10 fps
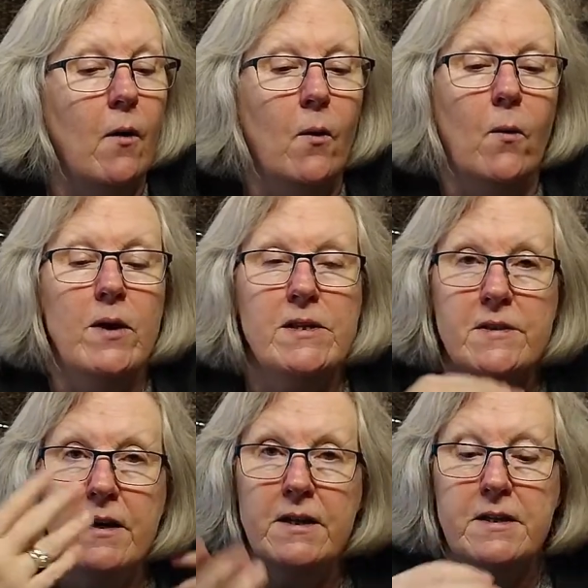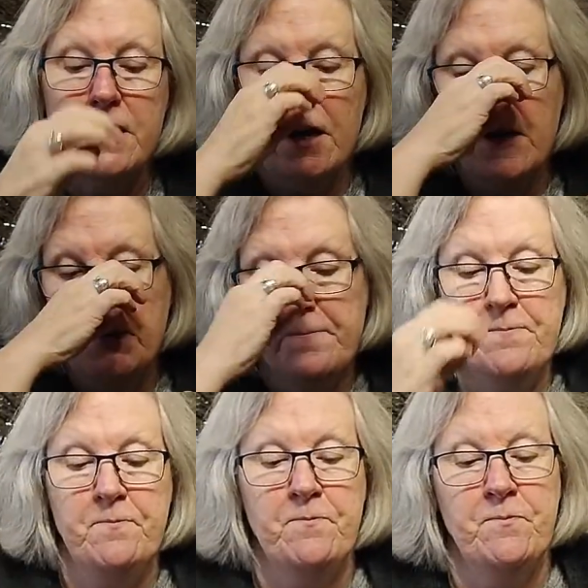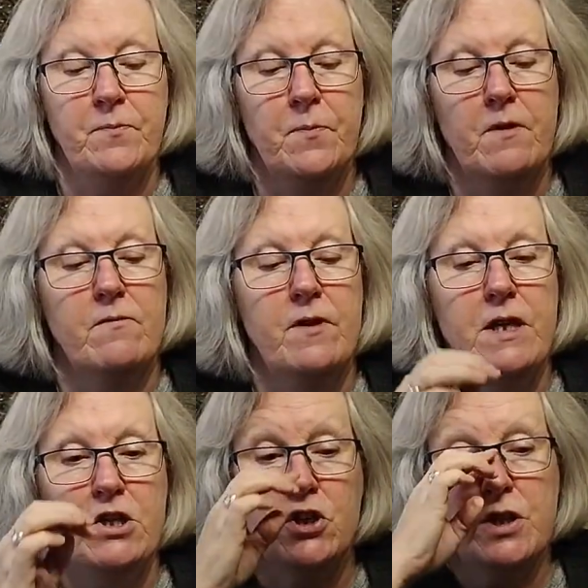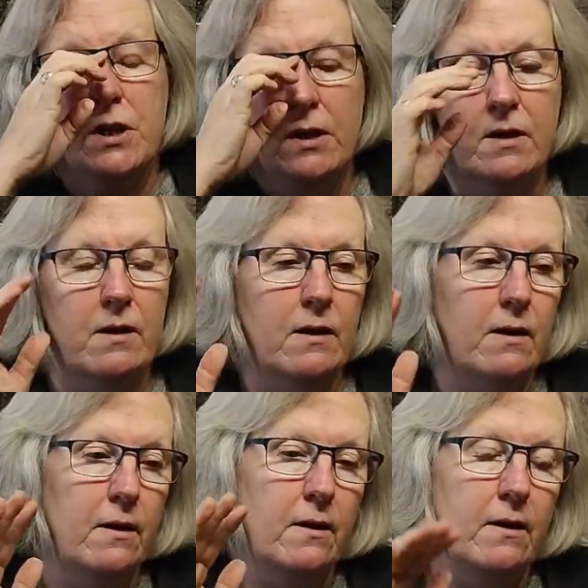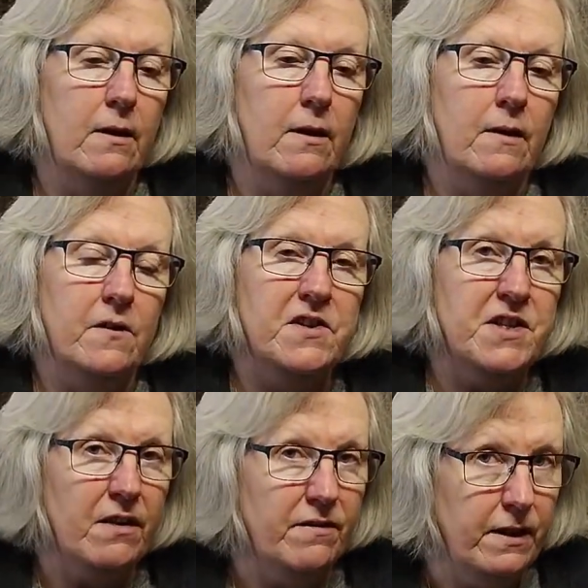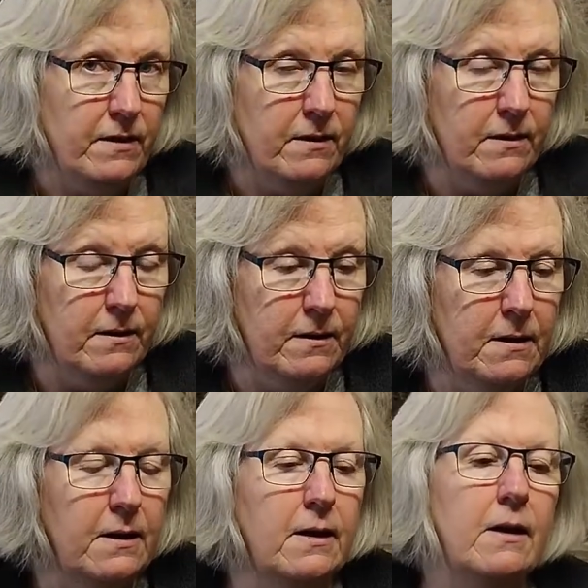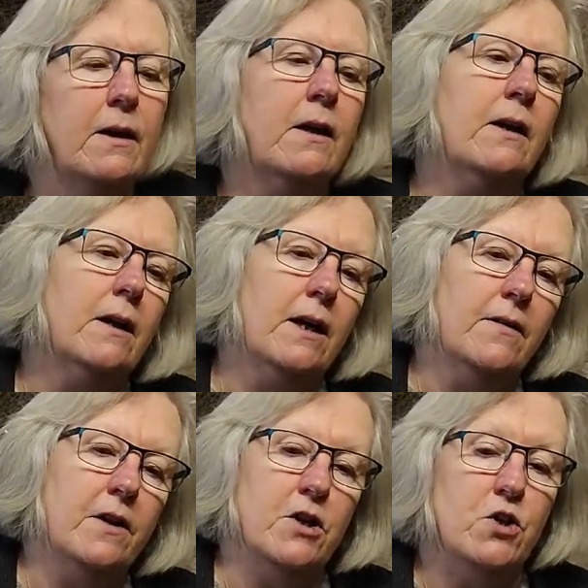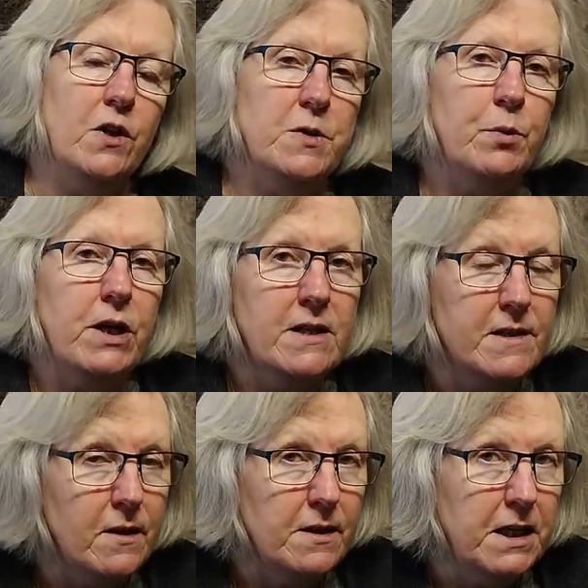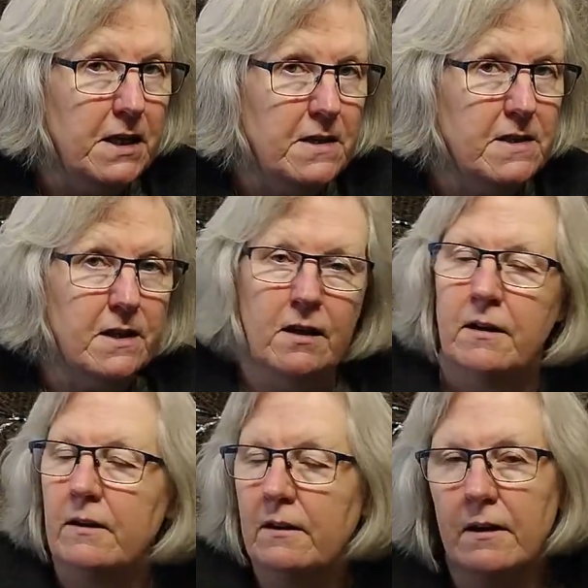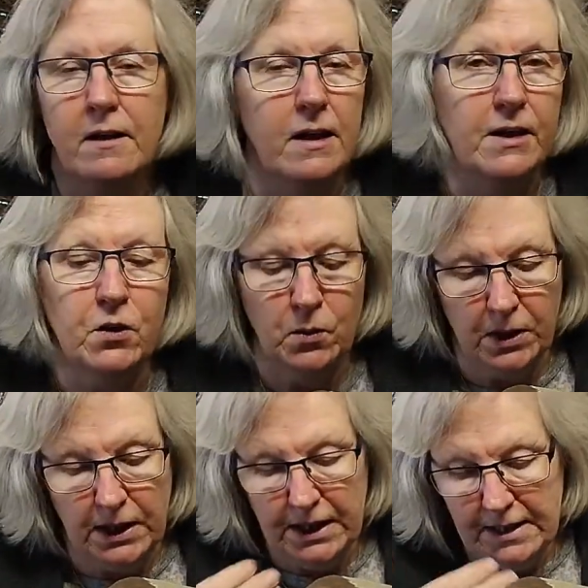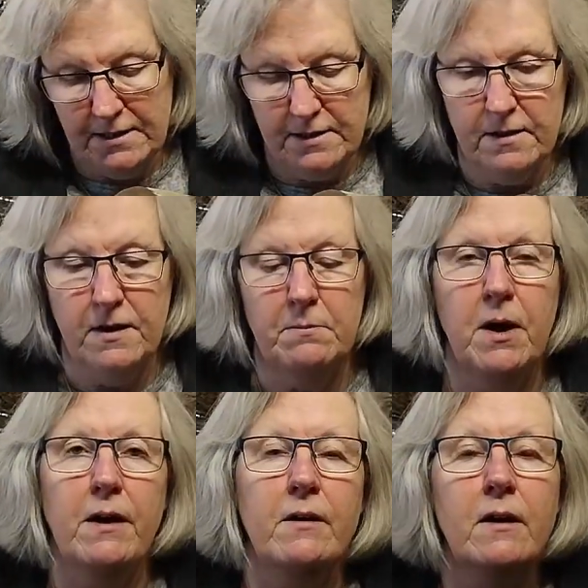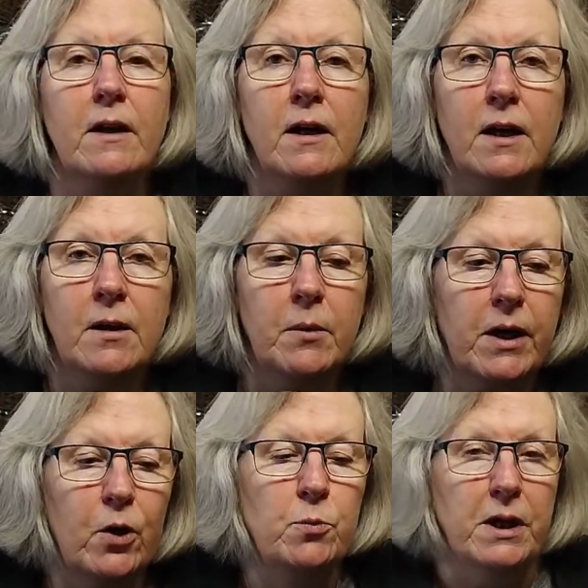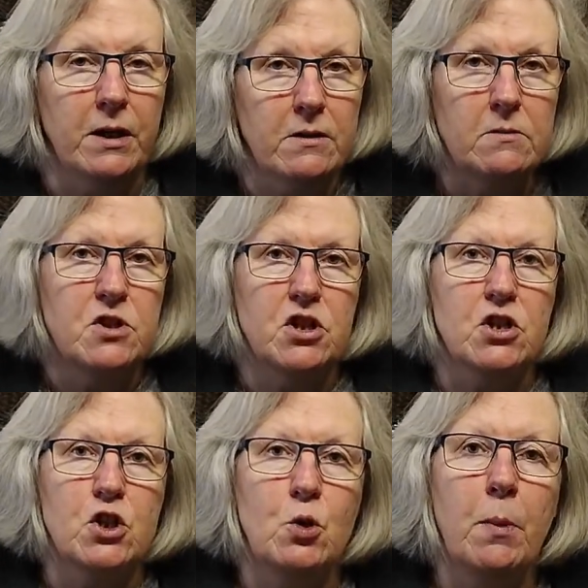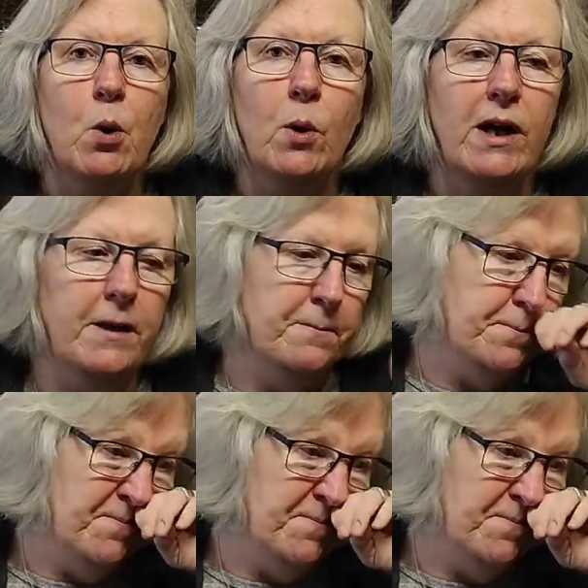Once I'd finished the stuffing, and then I tried to put it inside this, I couldn't get it inside my opening because it was just too bulky.